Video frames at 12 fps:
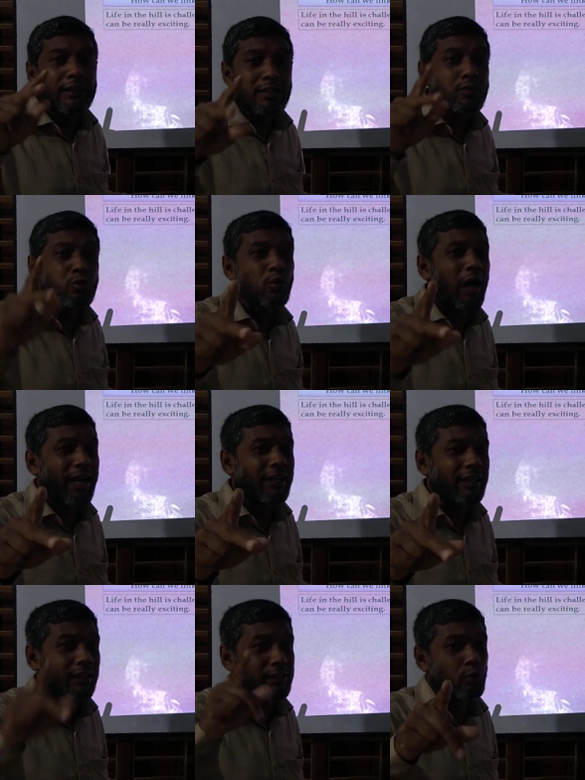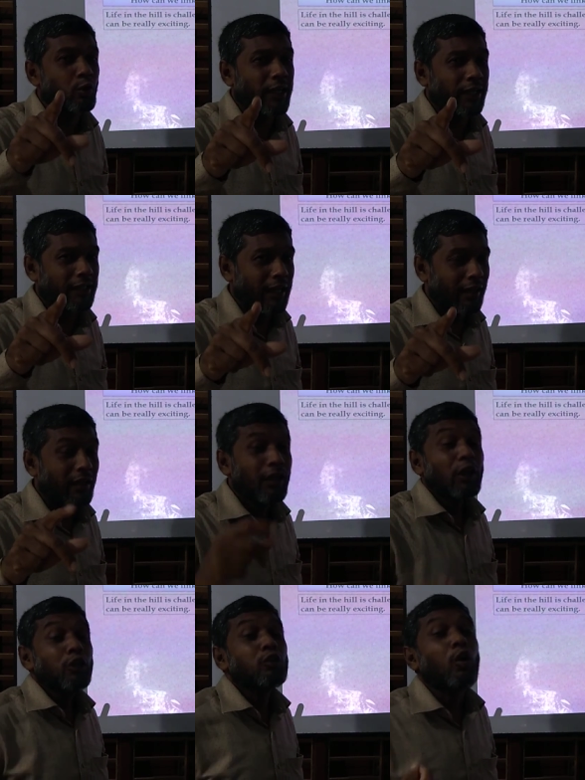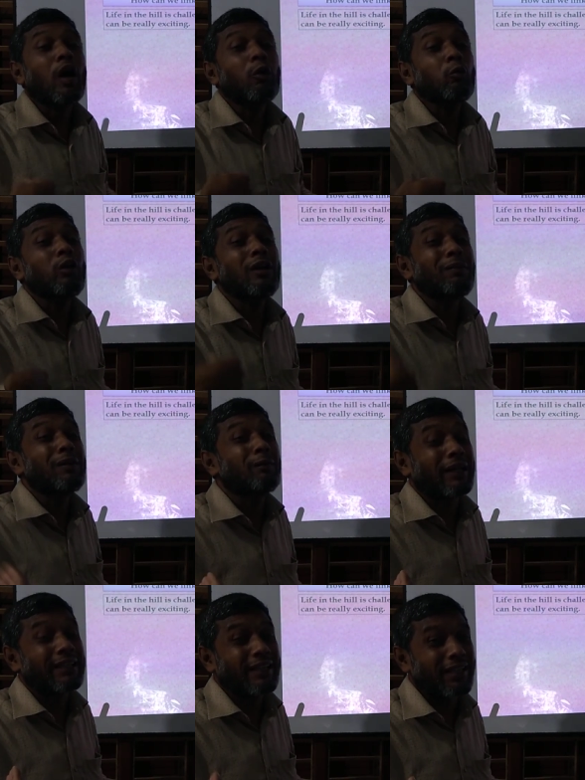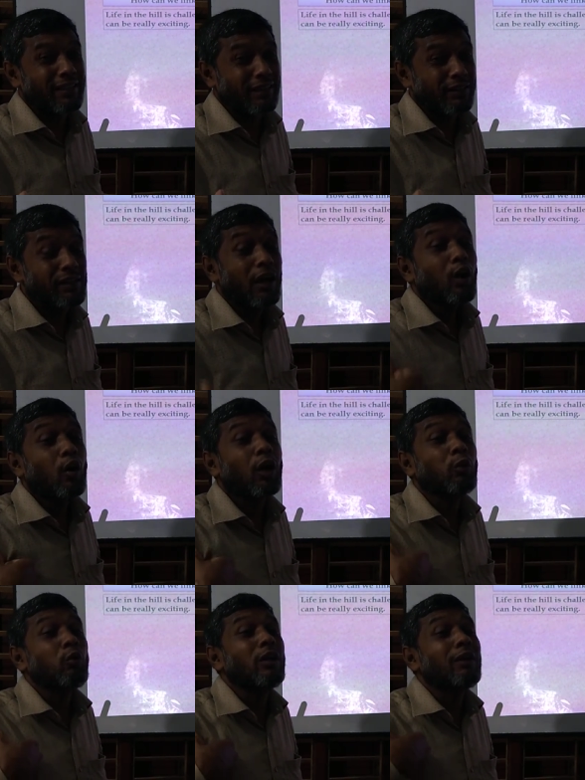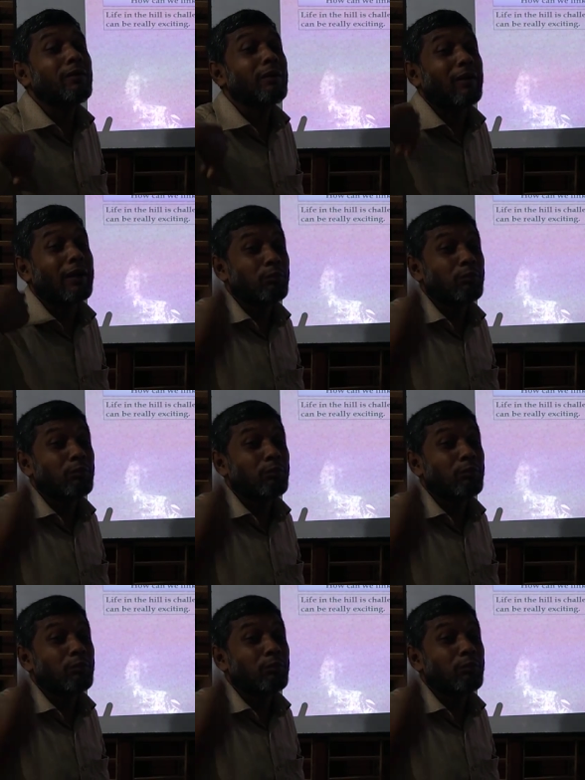these 2 ideas together. So what will be my techniques? What will be my